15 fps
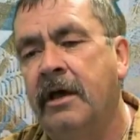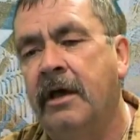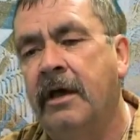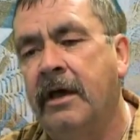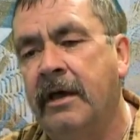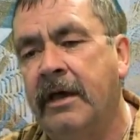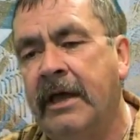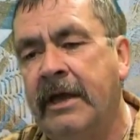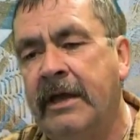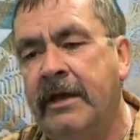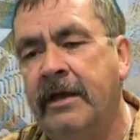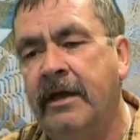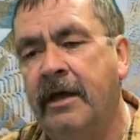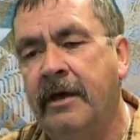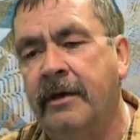
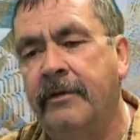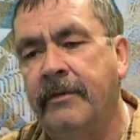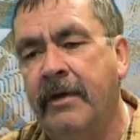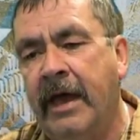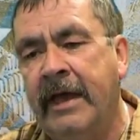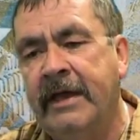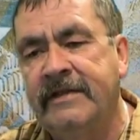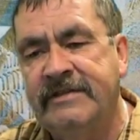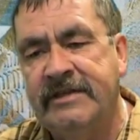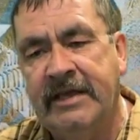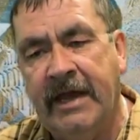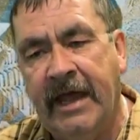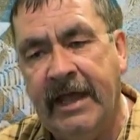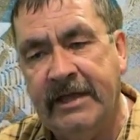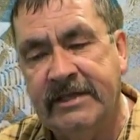in
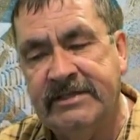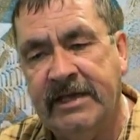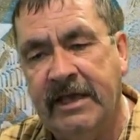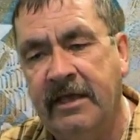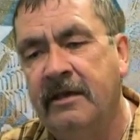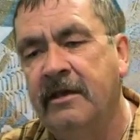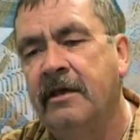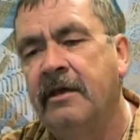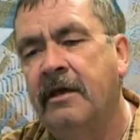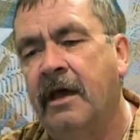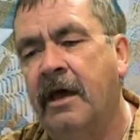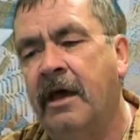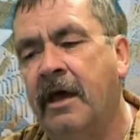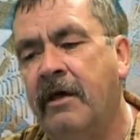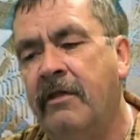1880,
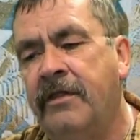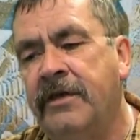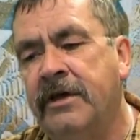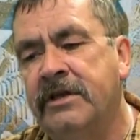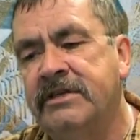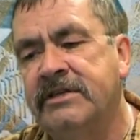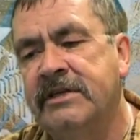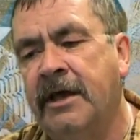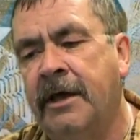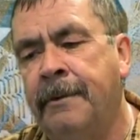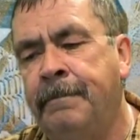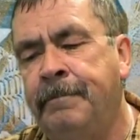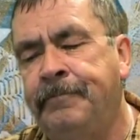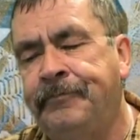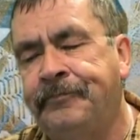
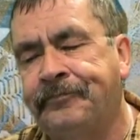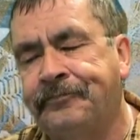that